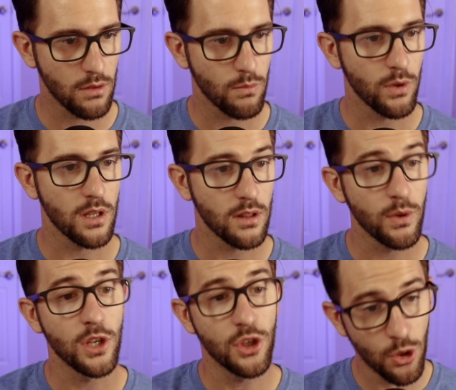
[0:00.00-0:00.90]

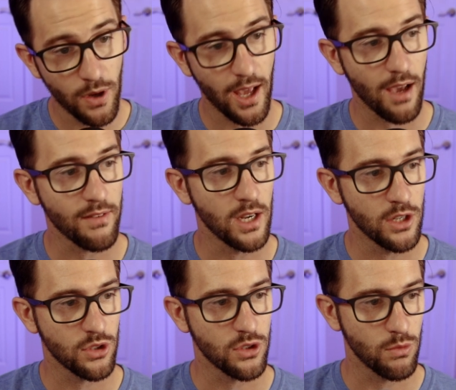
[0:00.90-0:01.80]
we do have an
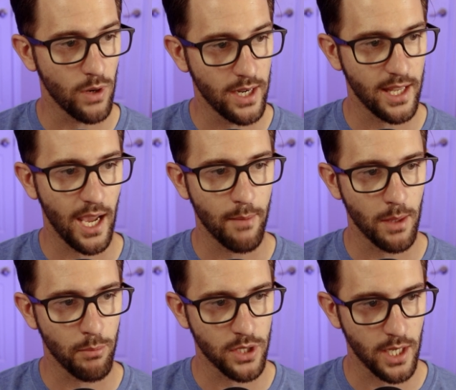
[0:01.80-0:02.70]
interest rate cap
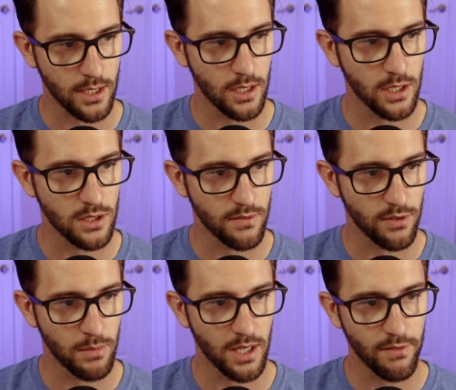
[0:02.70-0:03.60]
that protected us
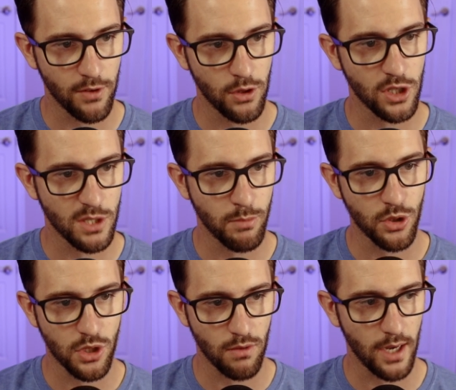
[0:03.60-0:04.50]
from being further
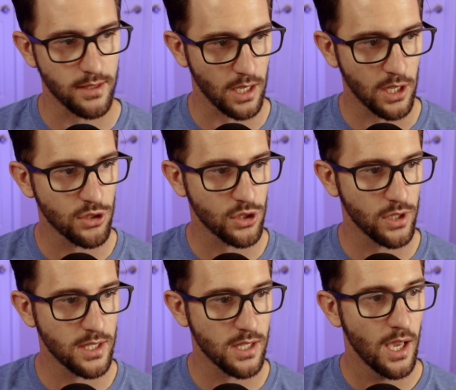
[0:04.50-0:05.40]
exposed to rising interest
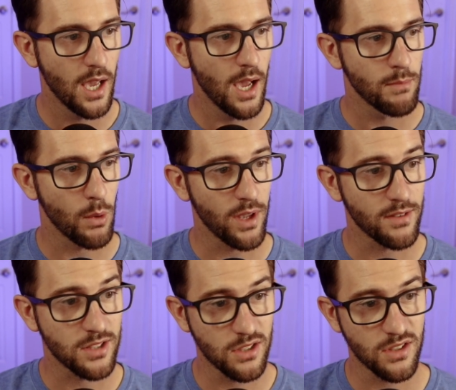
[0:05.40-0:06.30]
rates, but we have
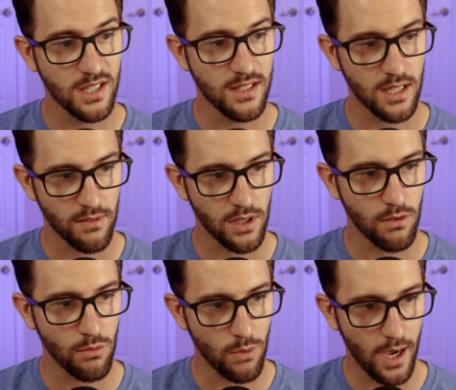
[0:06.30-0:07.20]
still seen
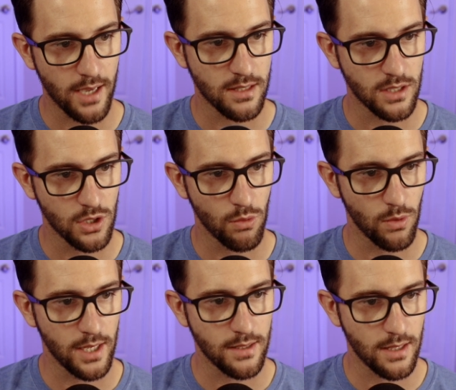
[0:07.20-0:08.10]
significant rise until
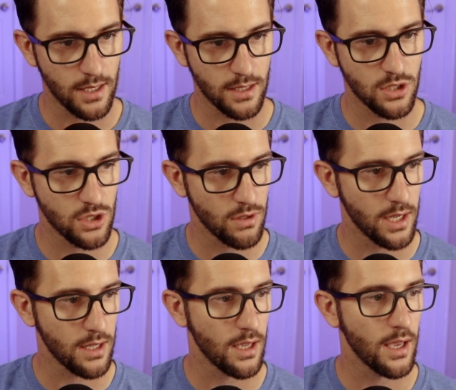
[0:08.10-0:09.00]
rate hits
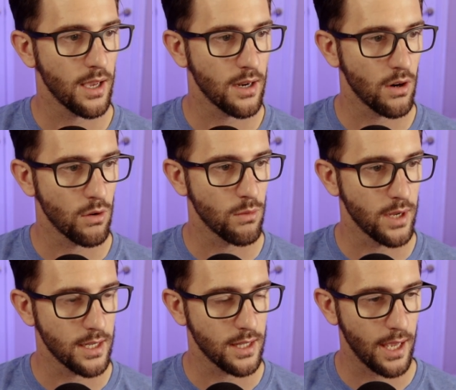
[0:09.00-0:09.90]
strike at our
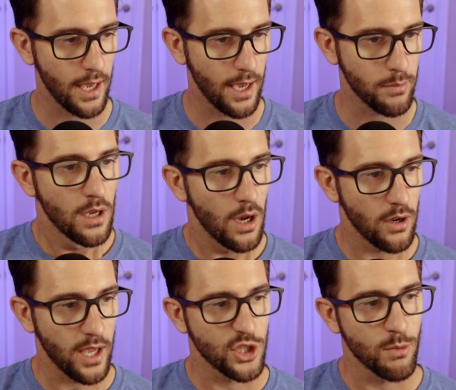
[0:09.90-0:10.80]
rate cap.
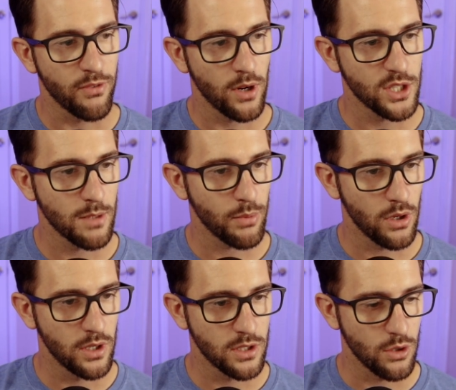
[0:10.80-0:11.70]
Okay, so before I jump
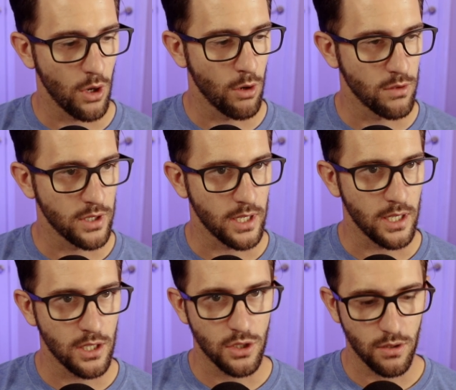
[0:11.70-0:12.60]
on to over an
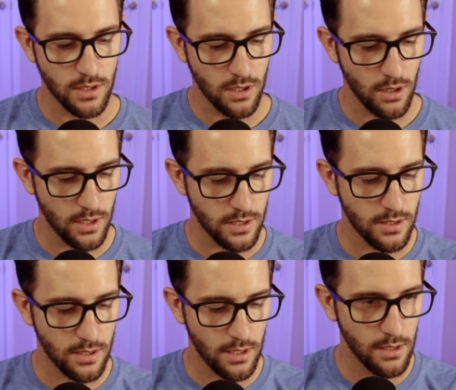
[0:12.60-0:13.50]
insurance cost,